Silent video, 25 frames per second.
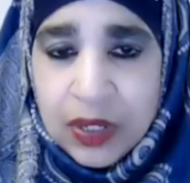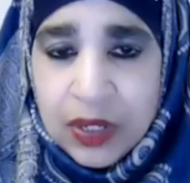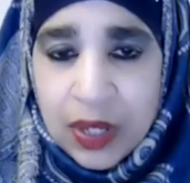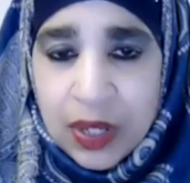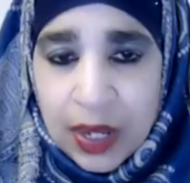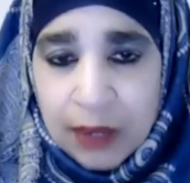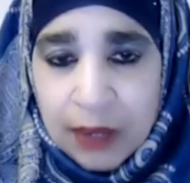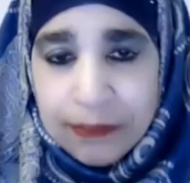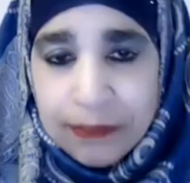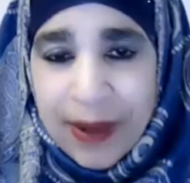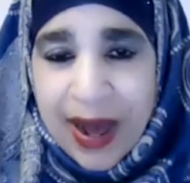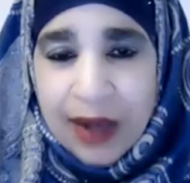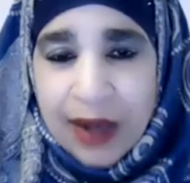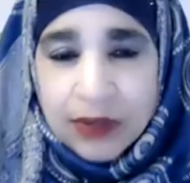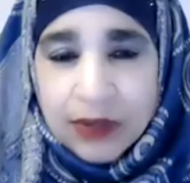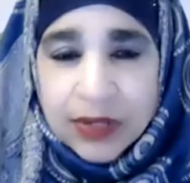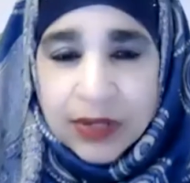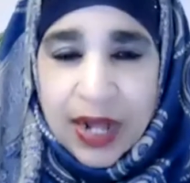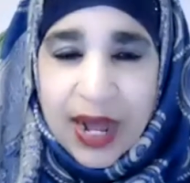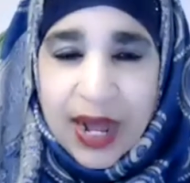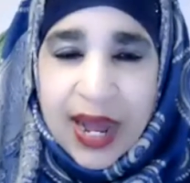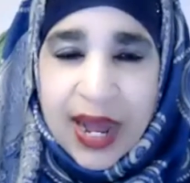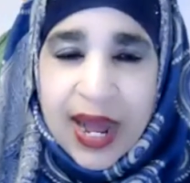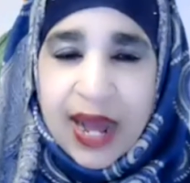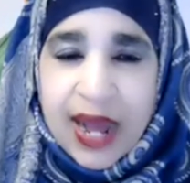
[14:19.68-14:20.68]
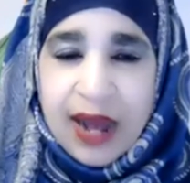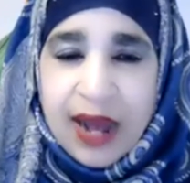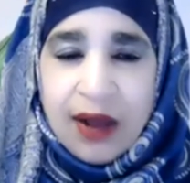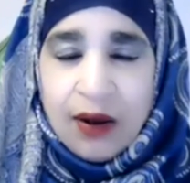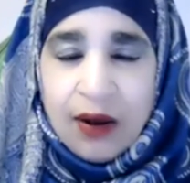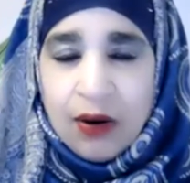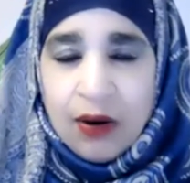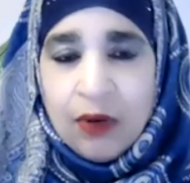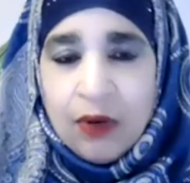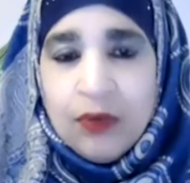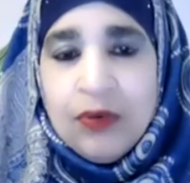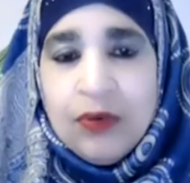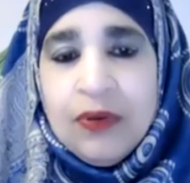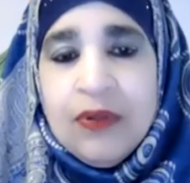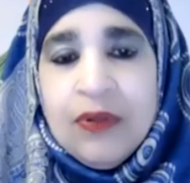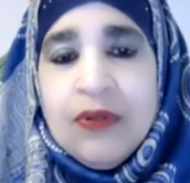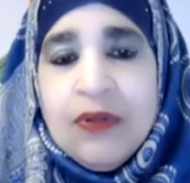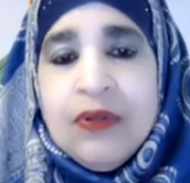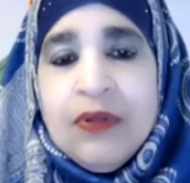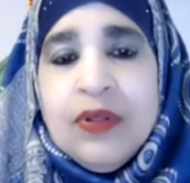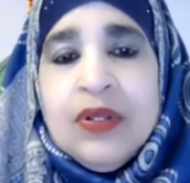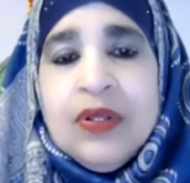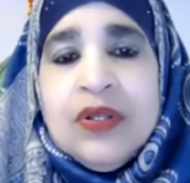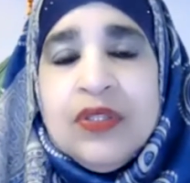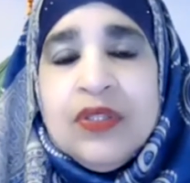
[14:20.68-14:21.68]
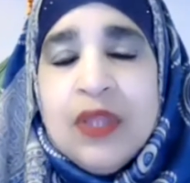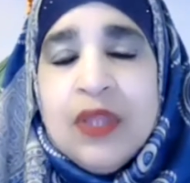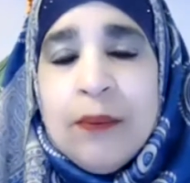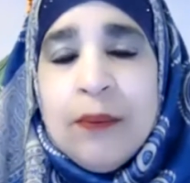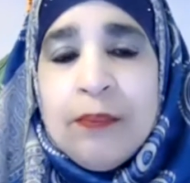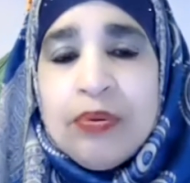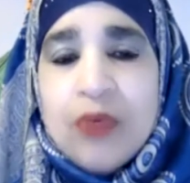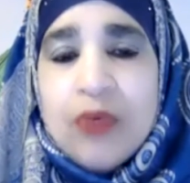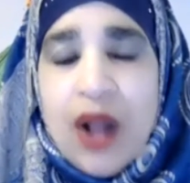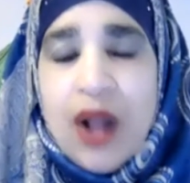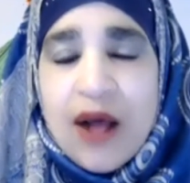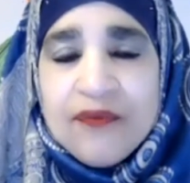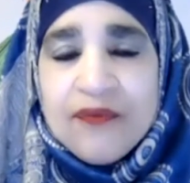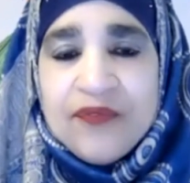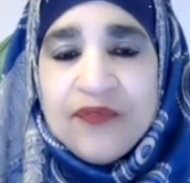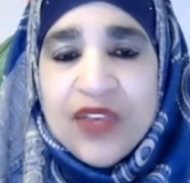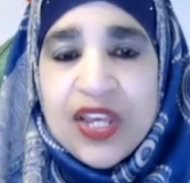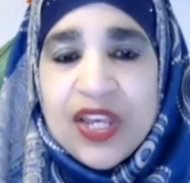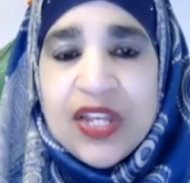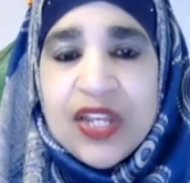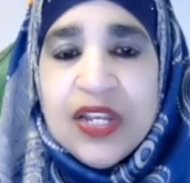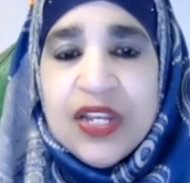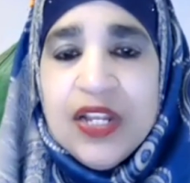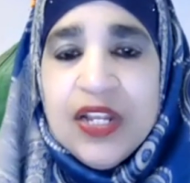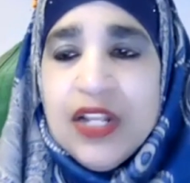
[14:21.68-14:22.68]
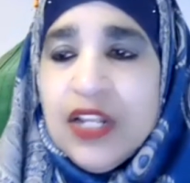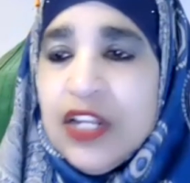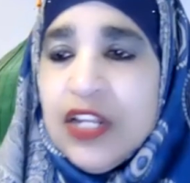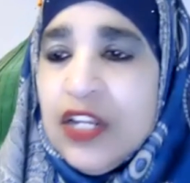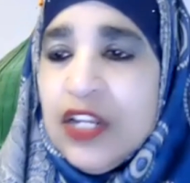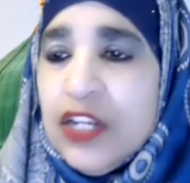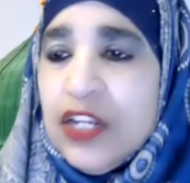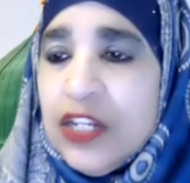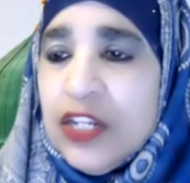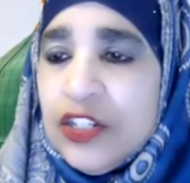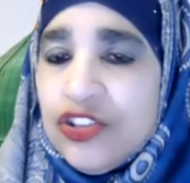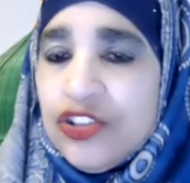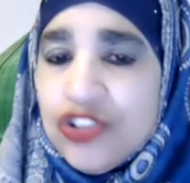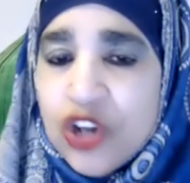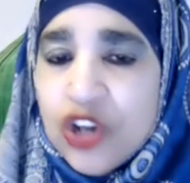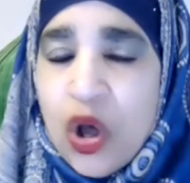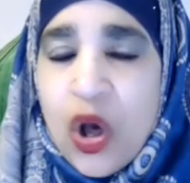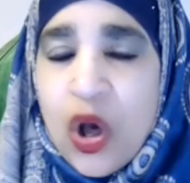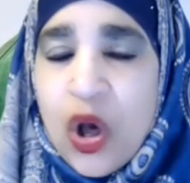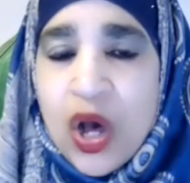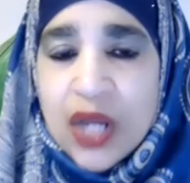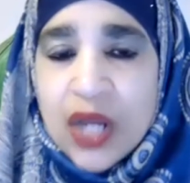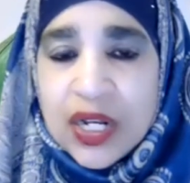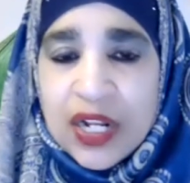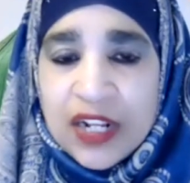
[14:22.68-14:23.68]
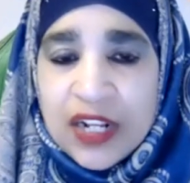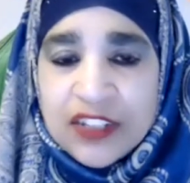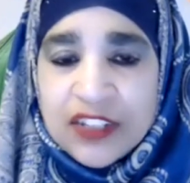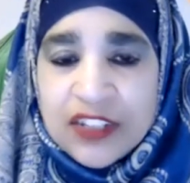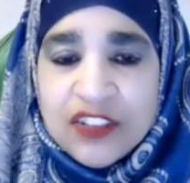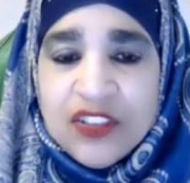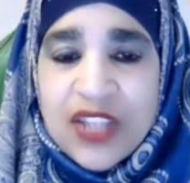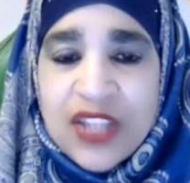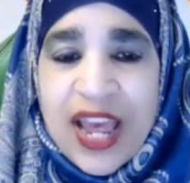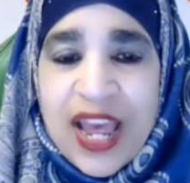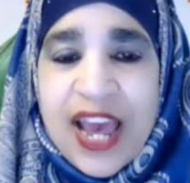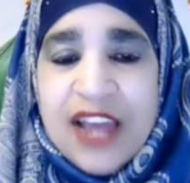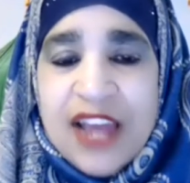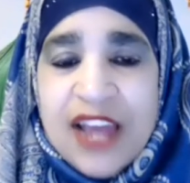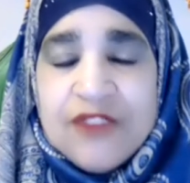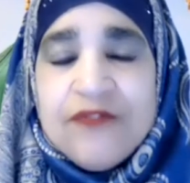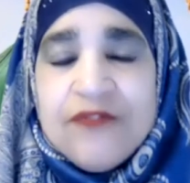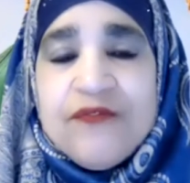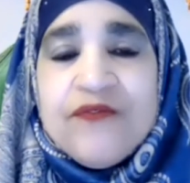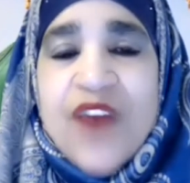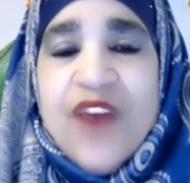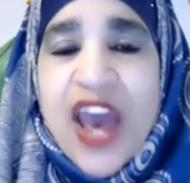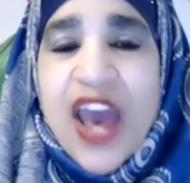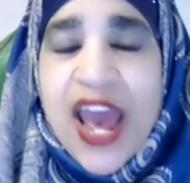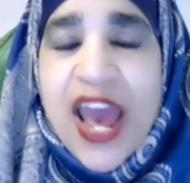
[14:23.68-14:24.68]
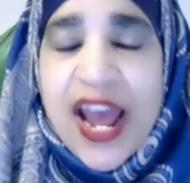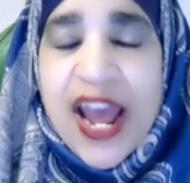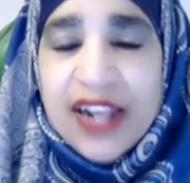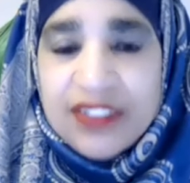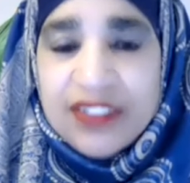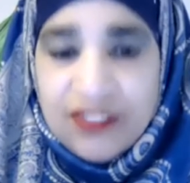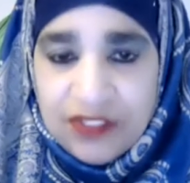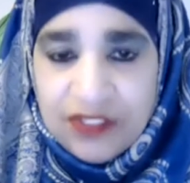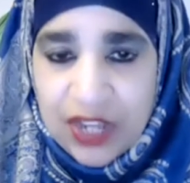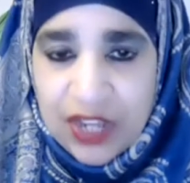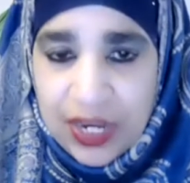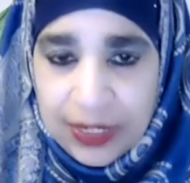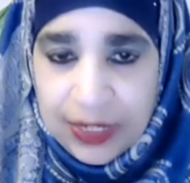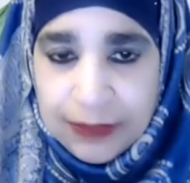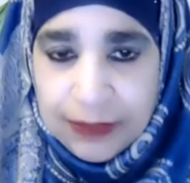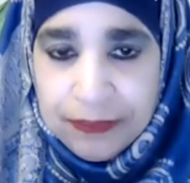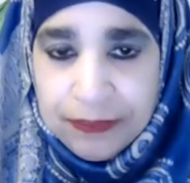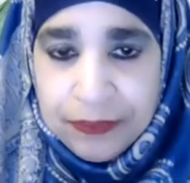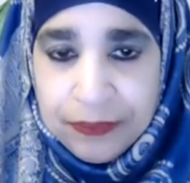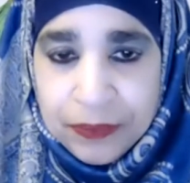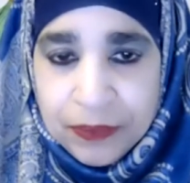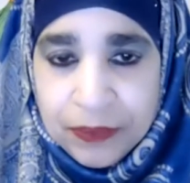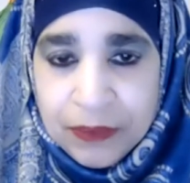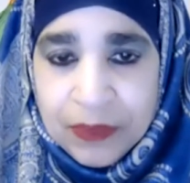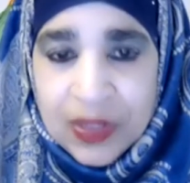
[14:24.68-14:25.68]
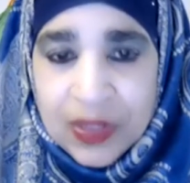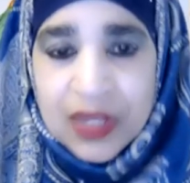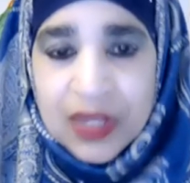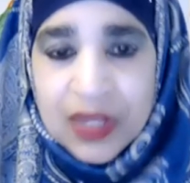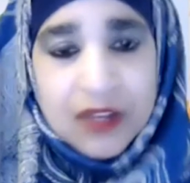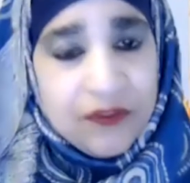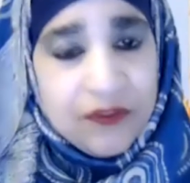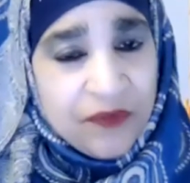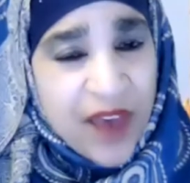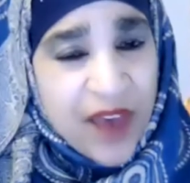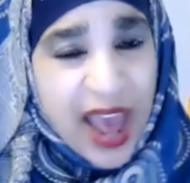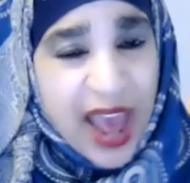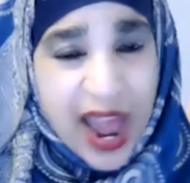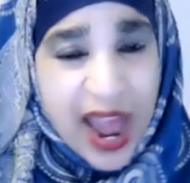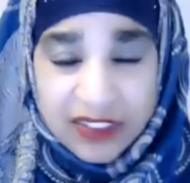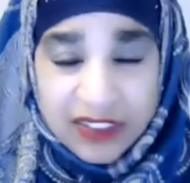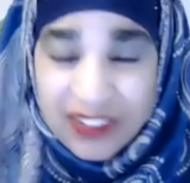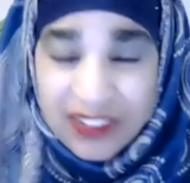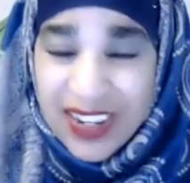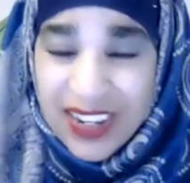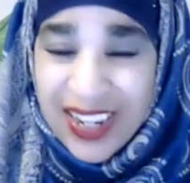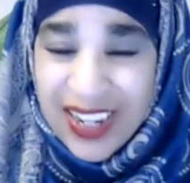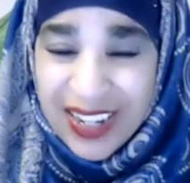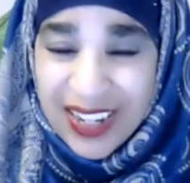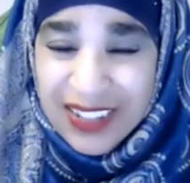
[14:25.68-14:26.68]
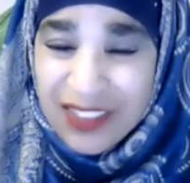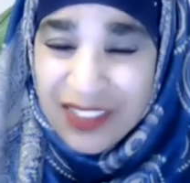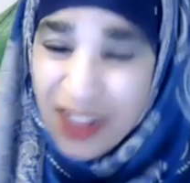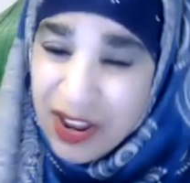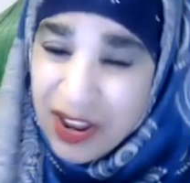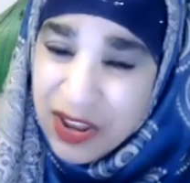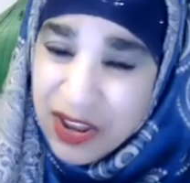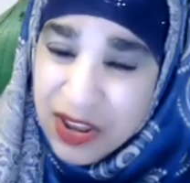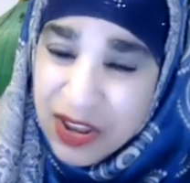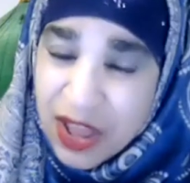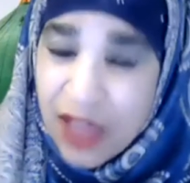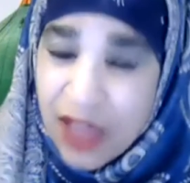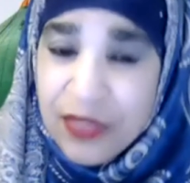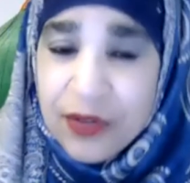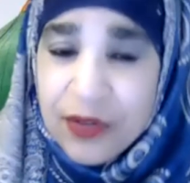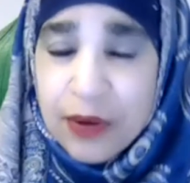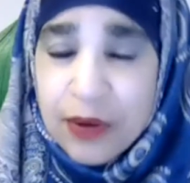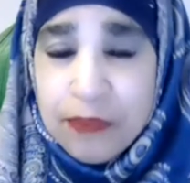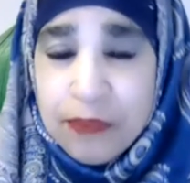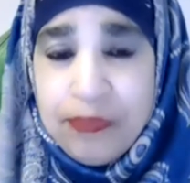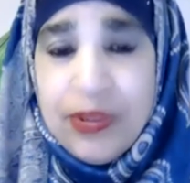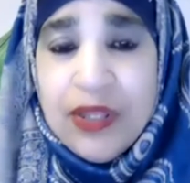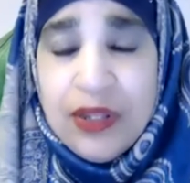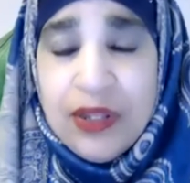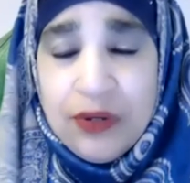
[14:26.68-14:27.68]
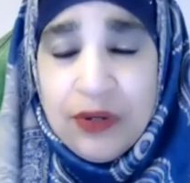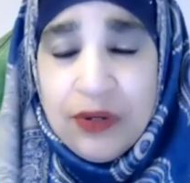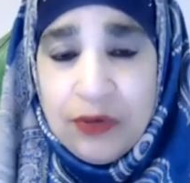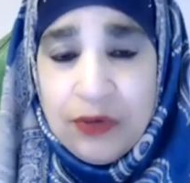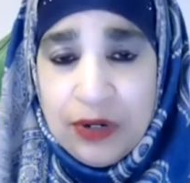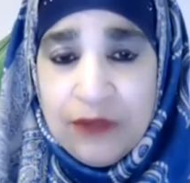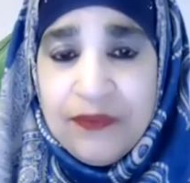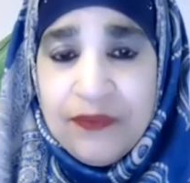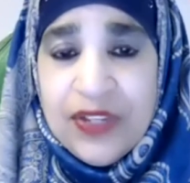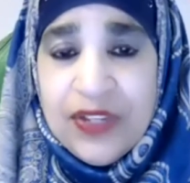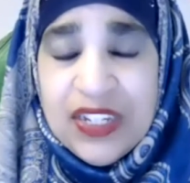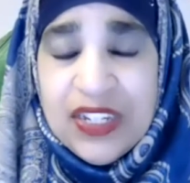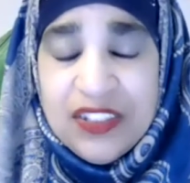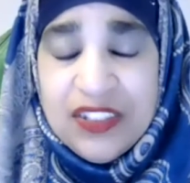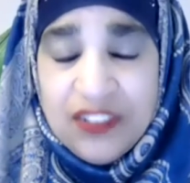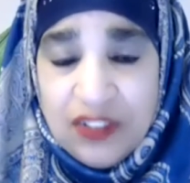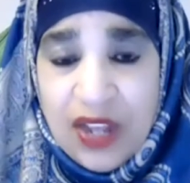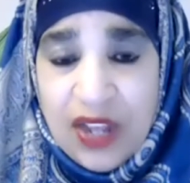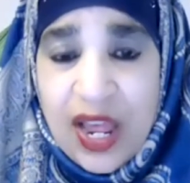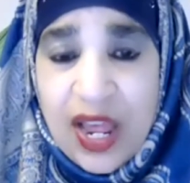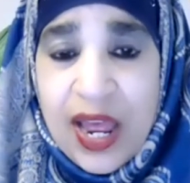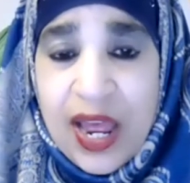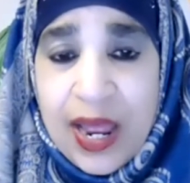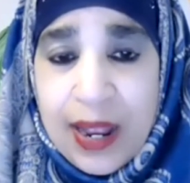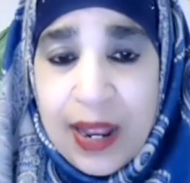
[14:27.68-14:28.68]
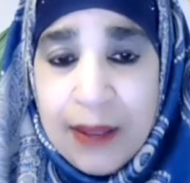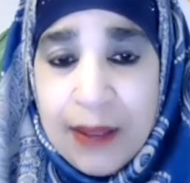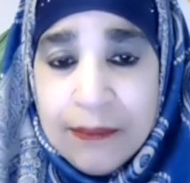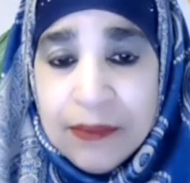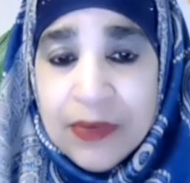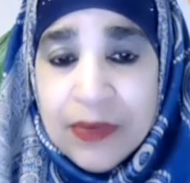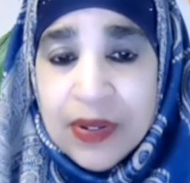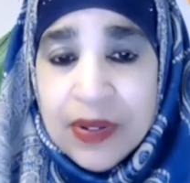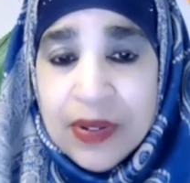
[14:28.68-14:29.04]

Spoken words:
about how the prophet taught us that fasting is another pillar of Islam.